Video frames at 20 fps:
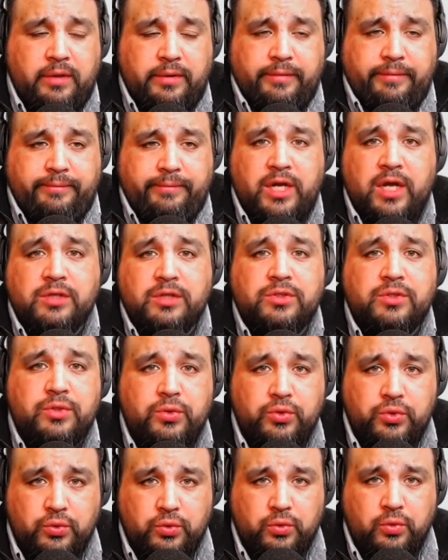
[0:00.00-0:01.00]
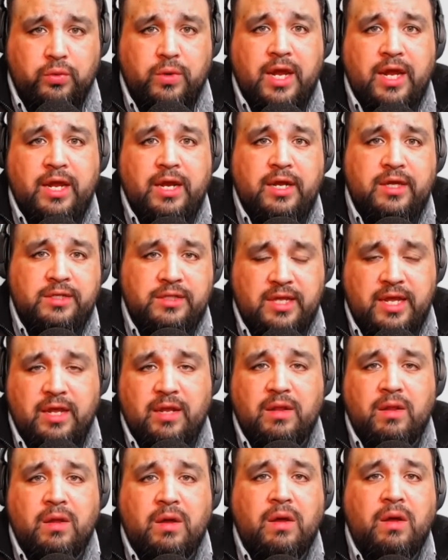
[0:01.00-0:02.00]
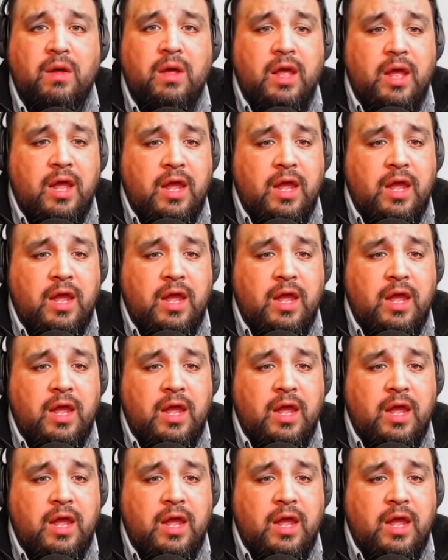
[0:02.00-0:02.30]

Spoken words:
constitutional right, a state law,